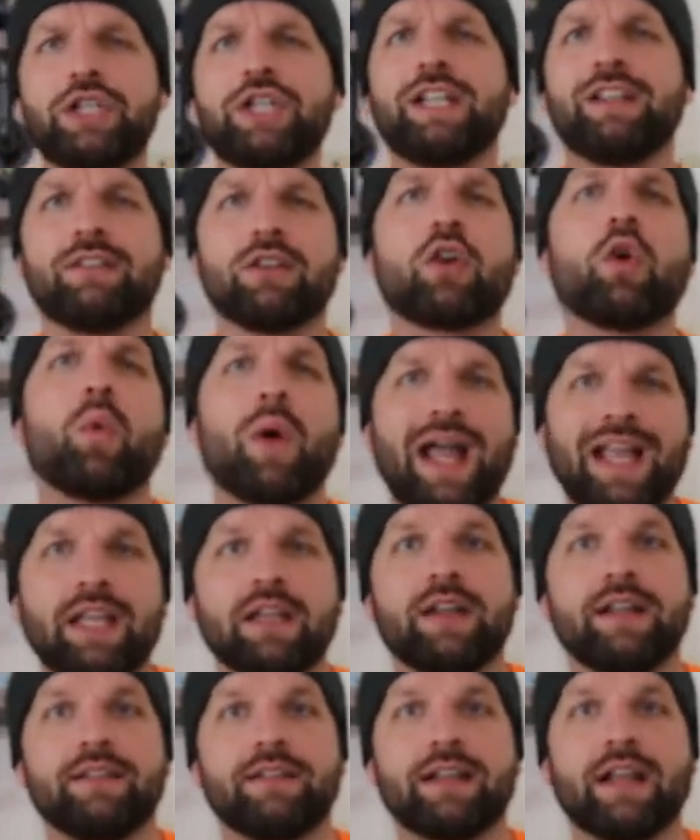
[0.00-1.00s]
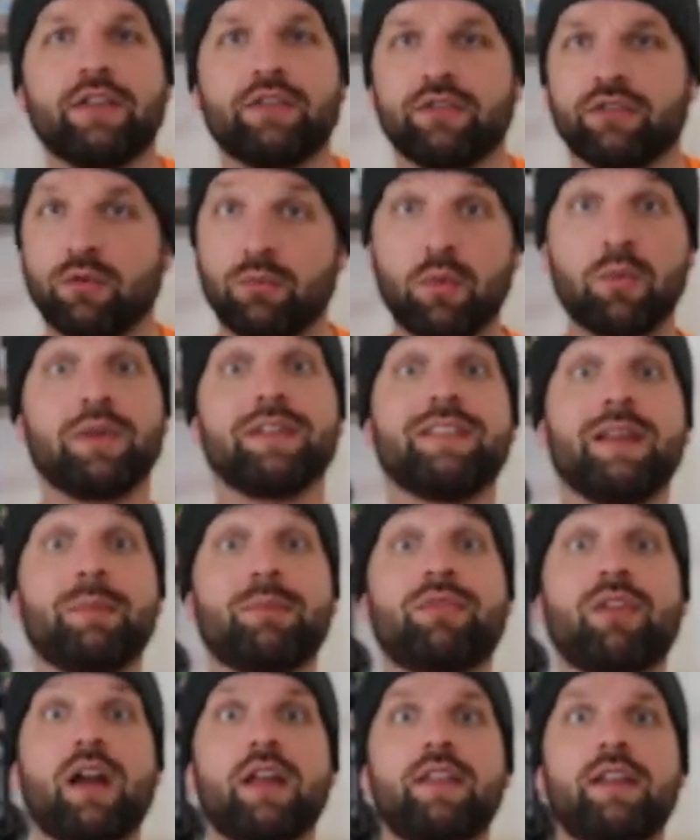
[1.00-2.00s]
and cheese to coagulate together. So when we
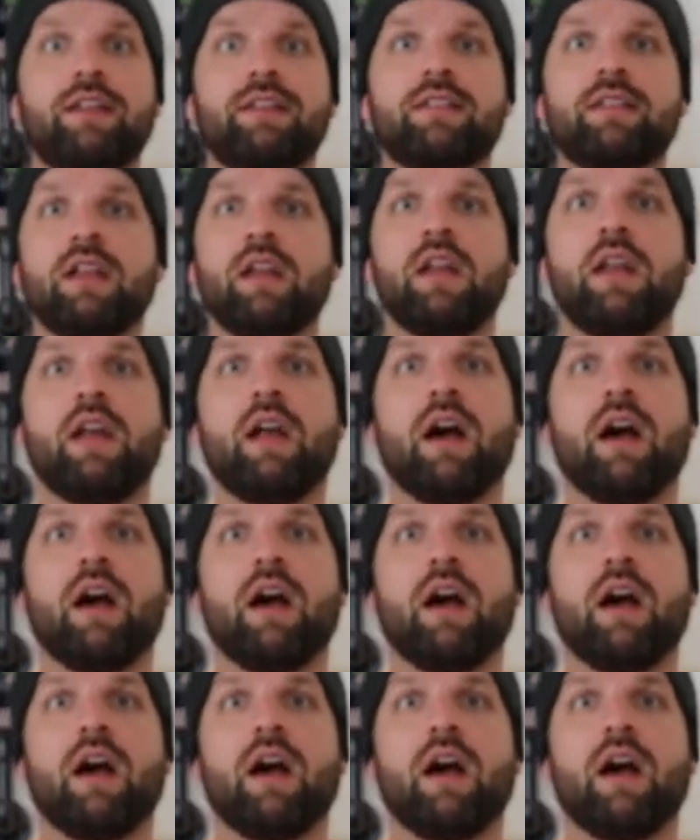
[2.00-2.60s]
deep fry this,